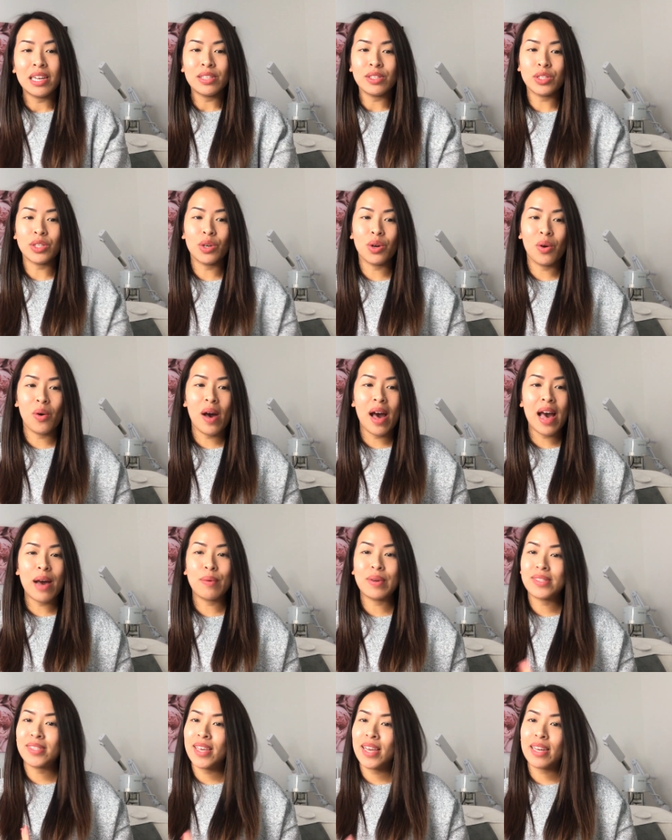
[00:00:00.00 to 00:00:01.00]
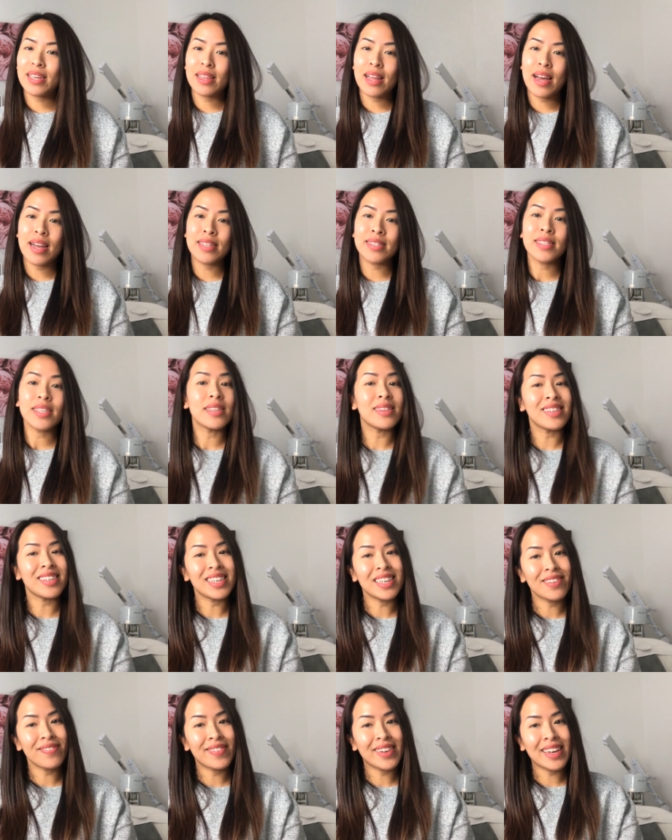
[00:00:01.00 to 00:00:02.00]
So I would take clients in
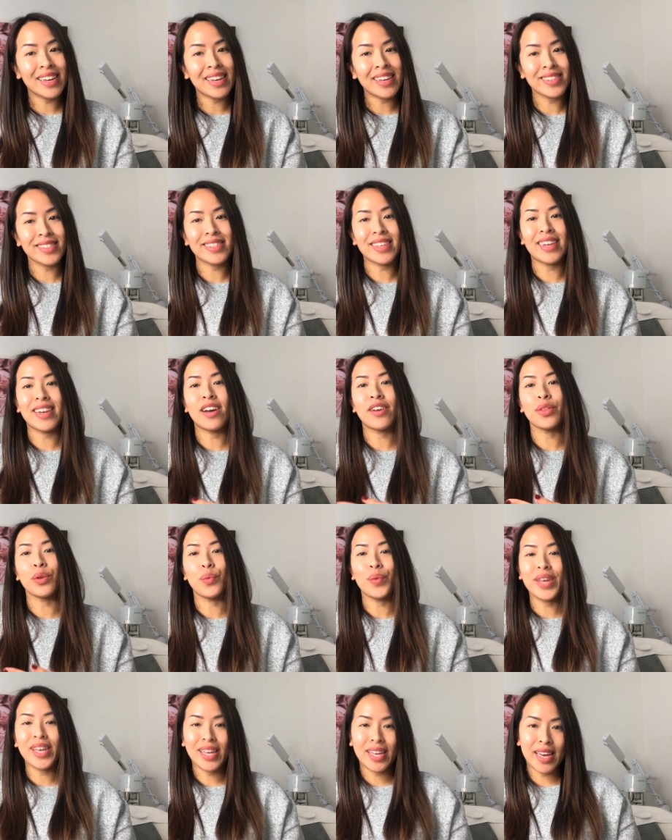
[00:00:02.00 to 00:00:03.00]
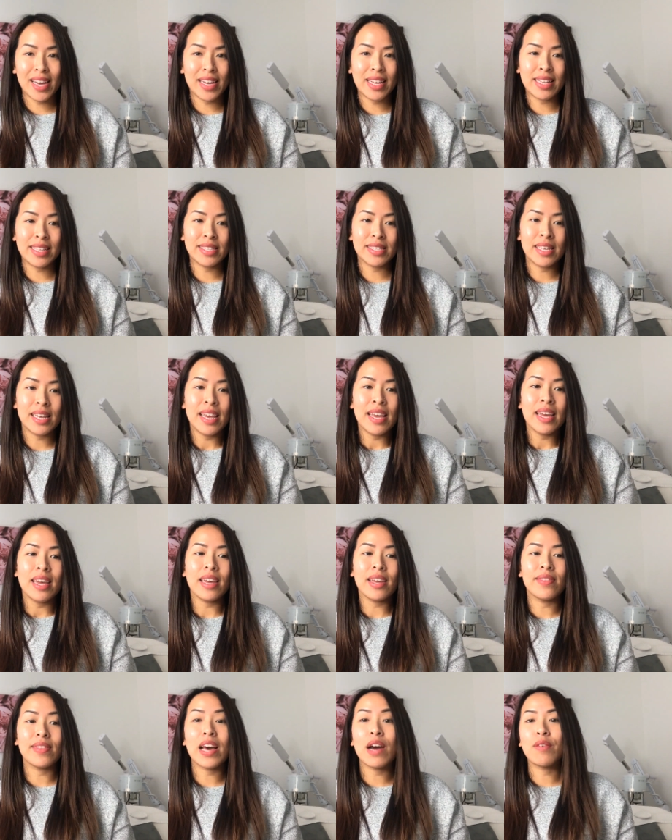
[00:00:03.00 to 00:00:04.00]
the evenings and on the weekends
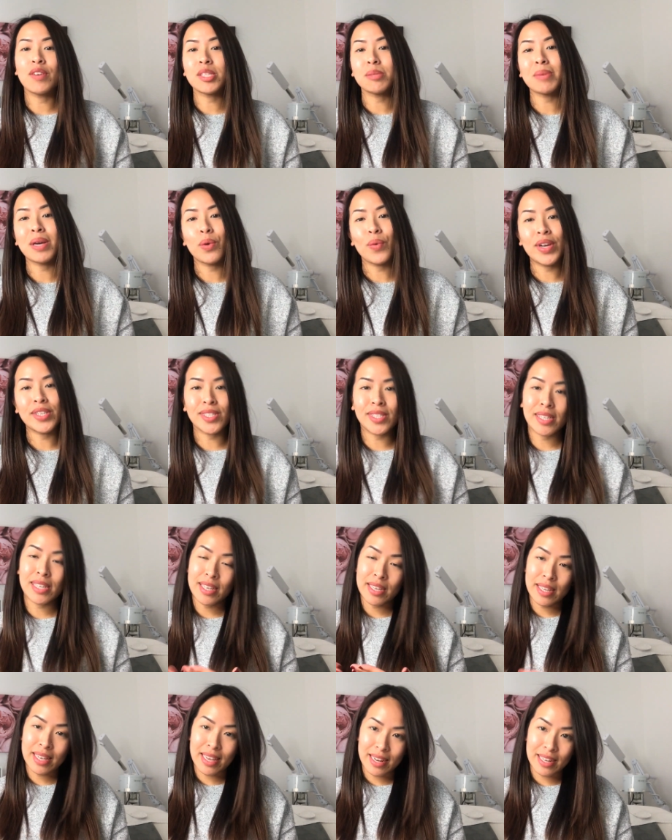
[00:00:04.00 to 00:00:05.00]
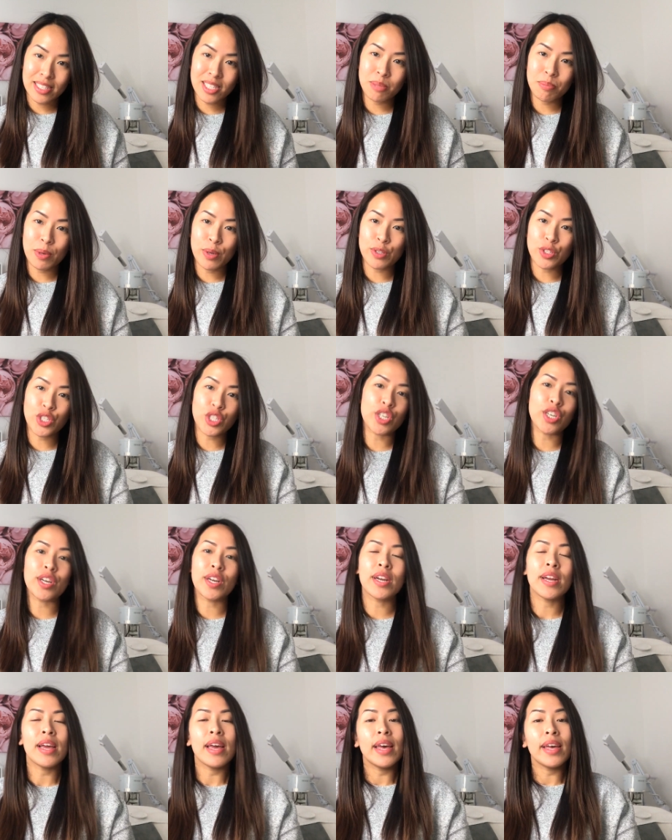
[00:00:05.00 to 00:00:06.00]
and that was my way to get
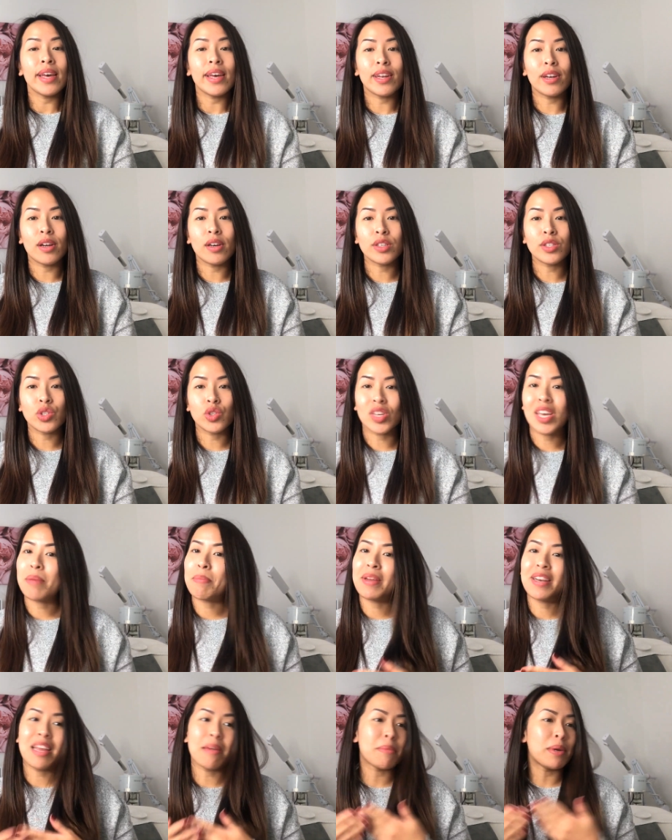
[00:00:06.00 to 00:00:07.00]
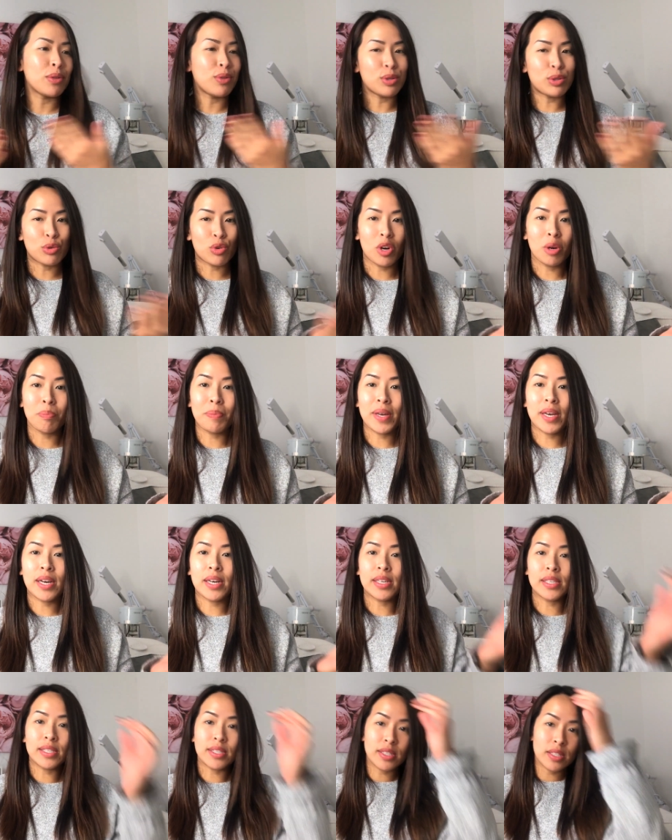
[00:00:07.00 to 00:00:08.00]
exposure and also get my name out the door
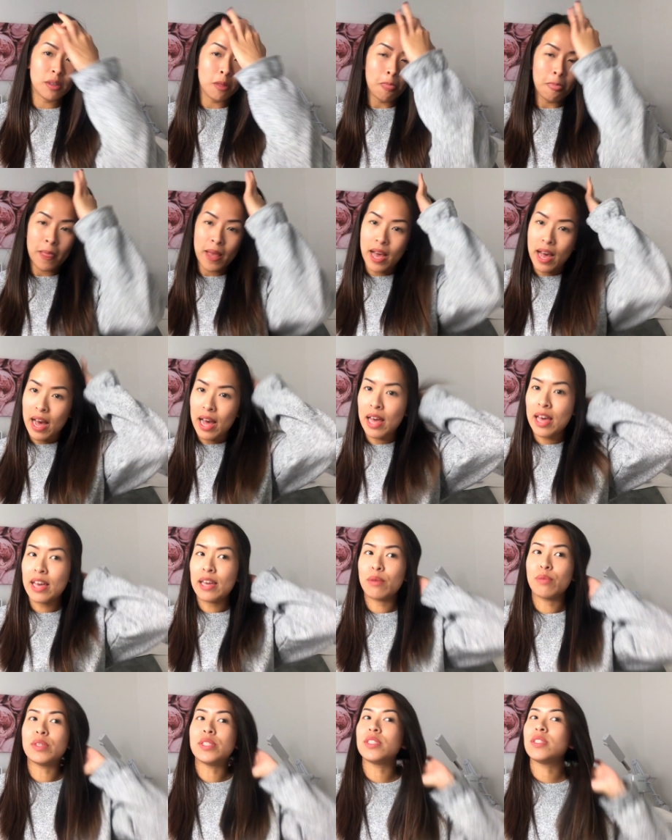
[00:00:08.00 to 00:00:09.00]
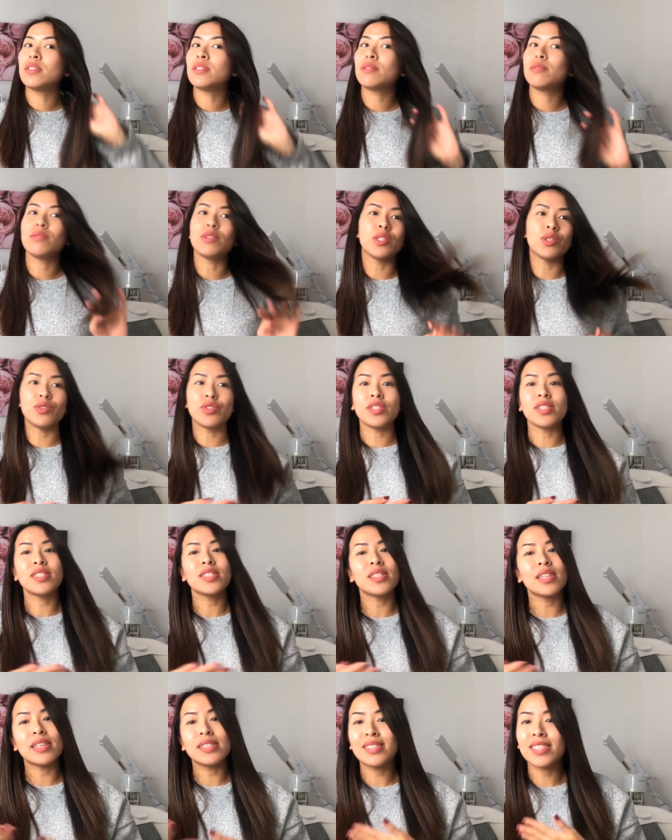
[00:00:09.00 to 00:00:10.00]
because I was, you know,
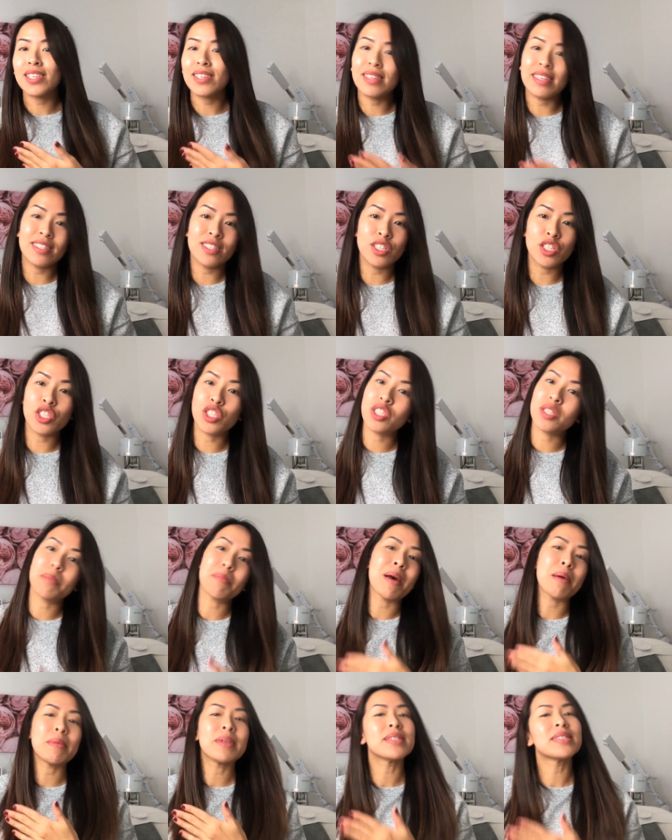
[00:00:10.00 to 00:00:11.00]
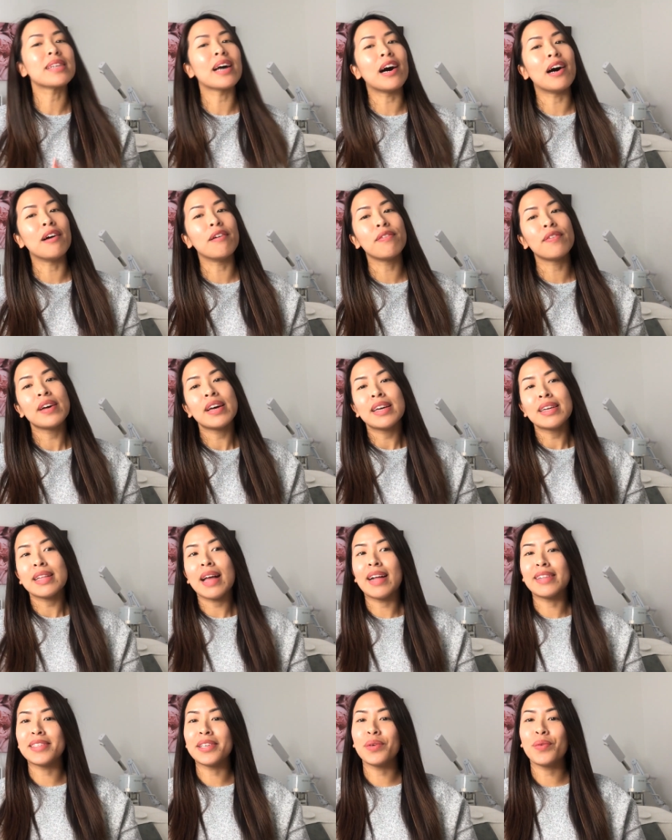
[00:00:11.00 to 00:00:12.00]
just a single esthetician by myself.
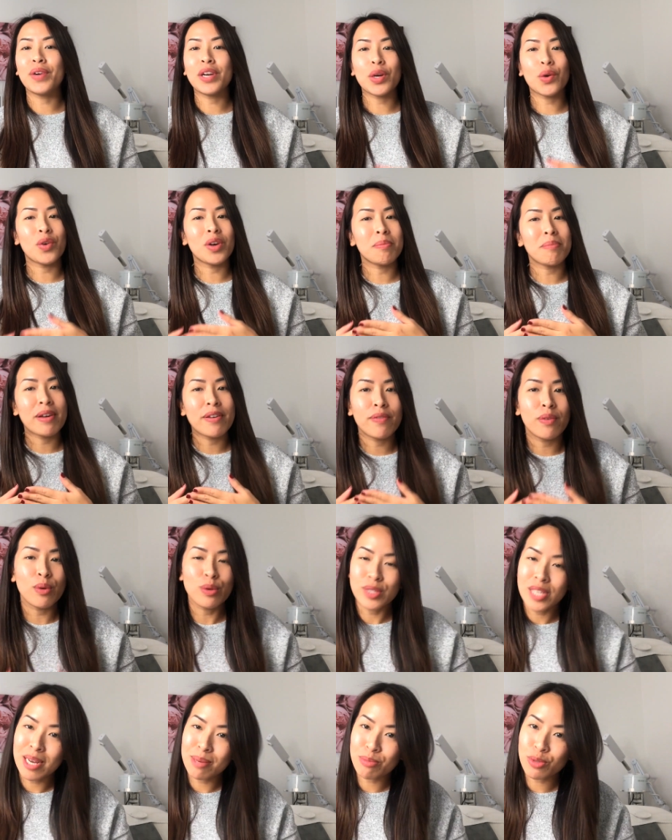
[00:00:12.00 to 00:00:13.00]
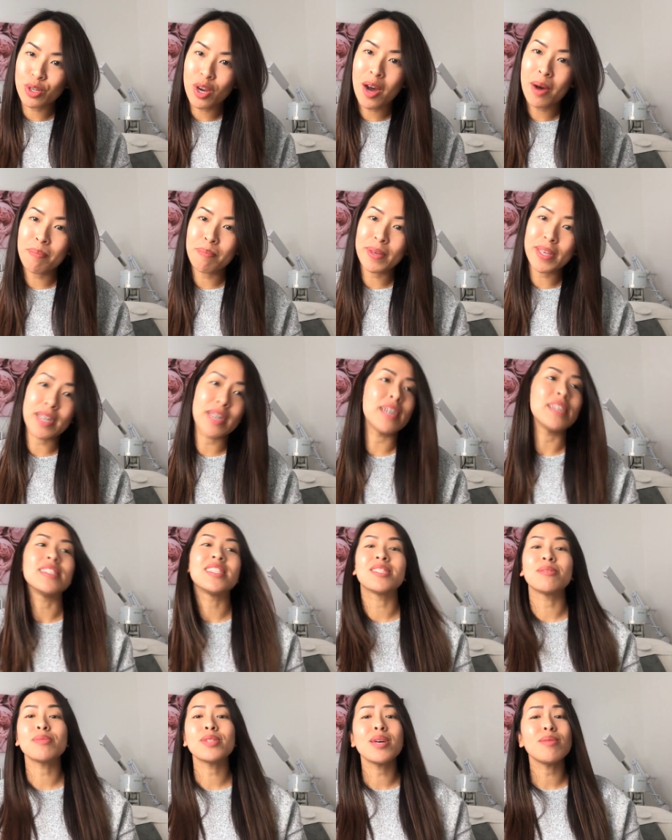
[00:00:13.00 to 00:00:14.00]
I didn't want to quit my full-time job
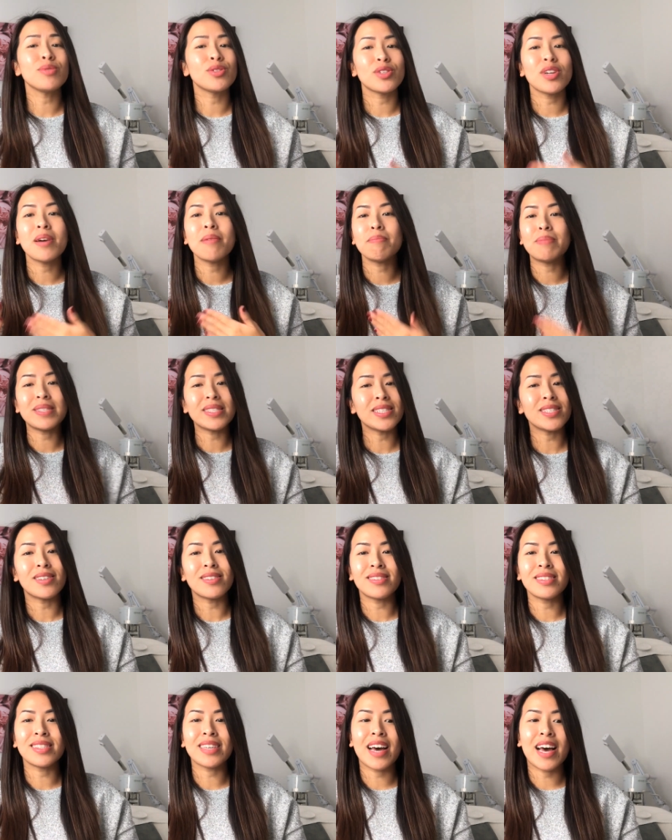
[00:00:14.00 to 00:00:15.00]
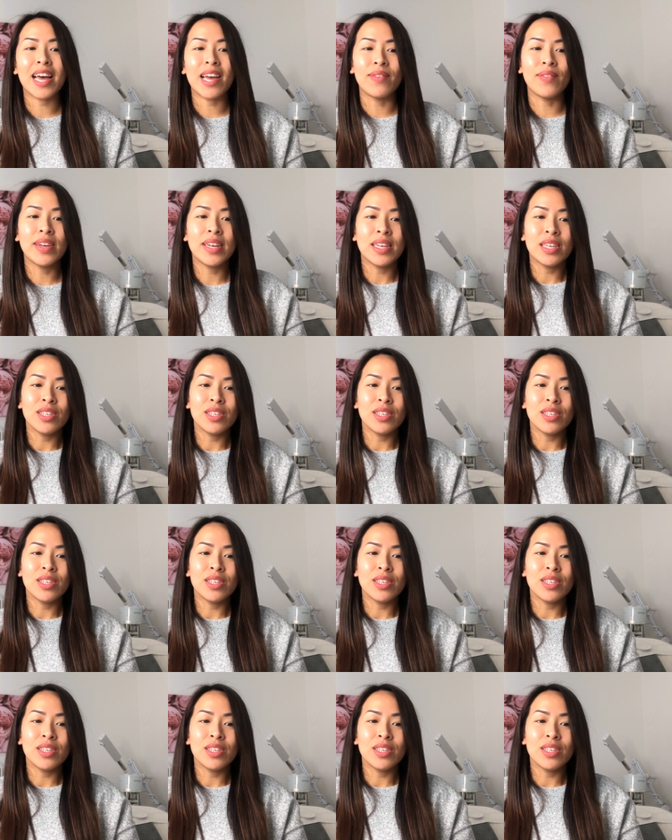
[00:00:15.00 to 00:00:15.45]
because sometimes you're not busy all the time.